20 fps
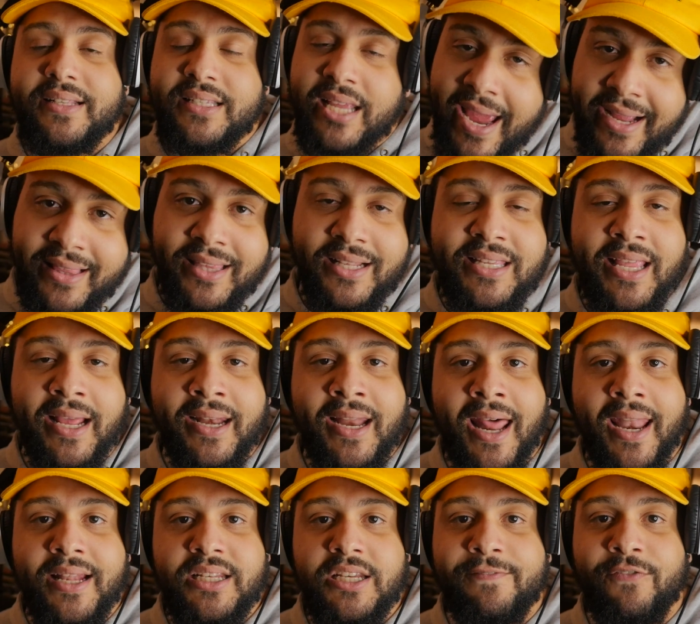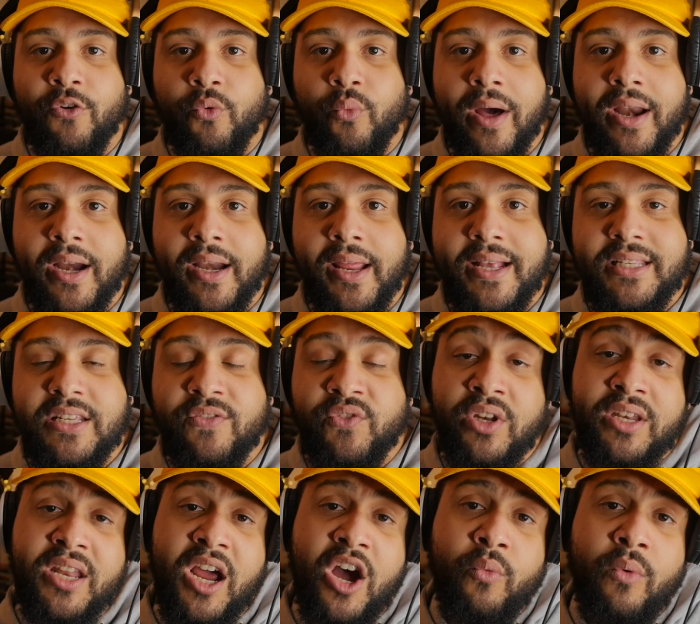Take the technology for what it is.
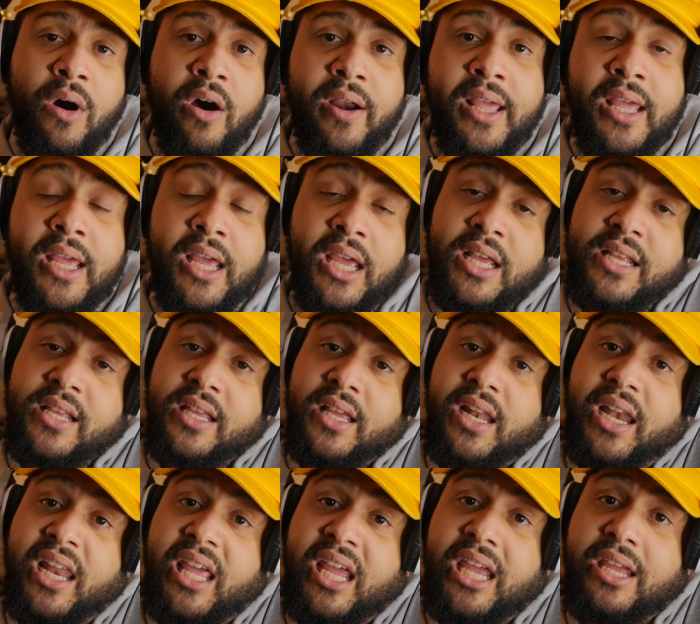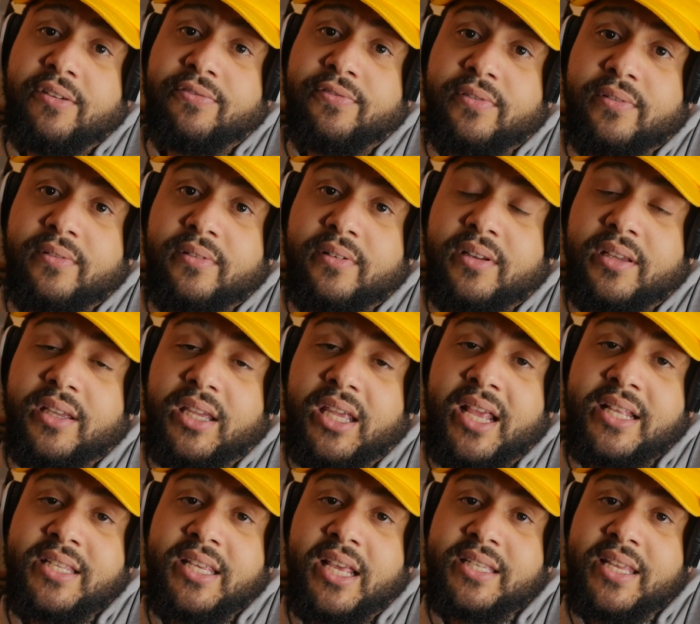If you don't want it, leave.
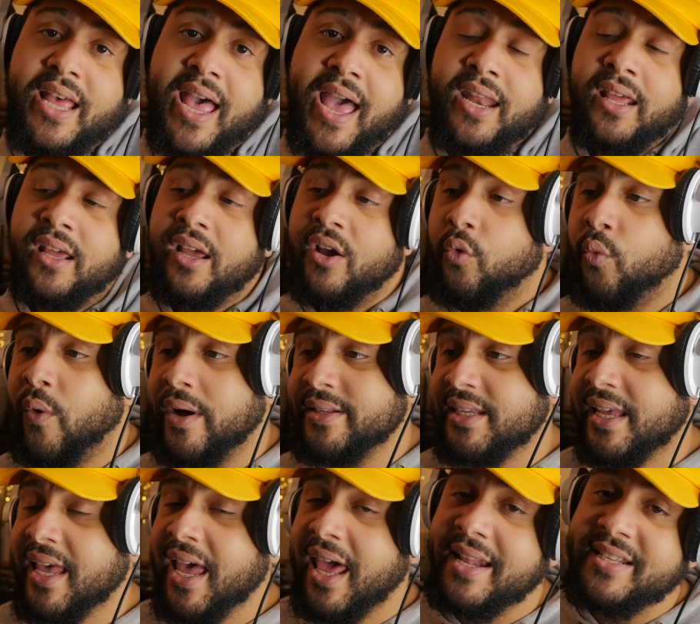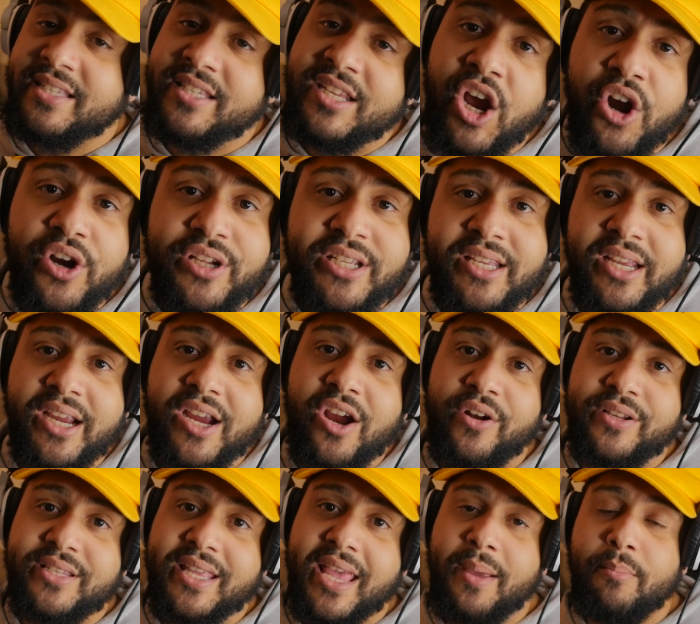Easy as that. Once again, this is Curtiss King,
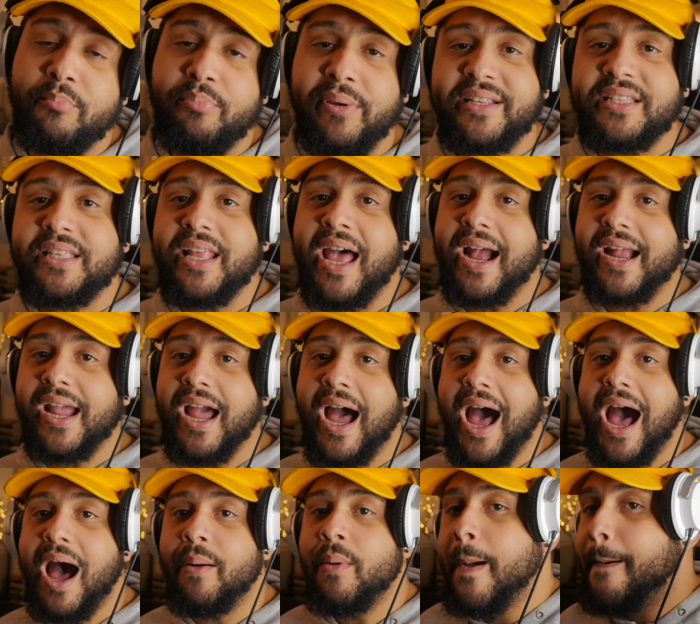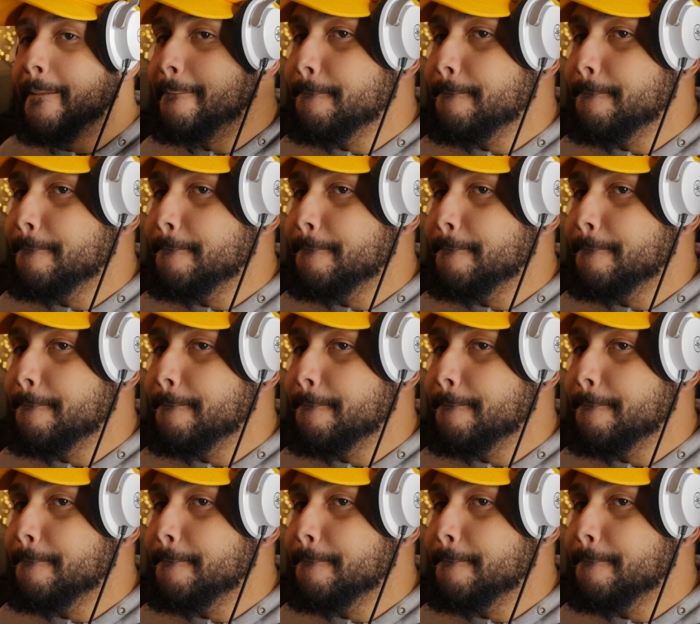CurtisKingBeats.com.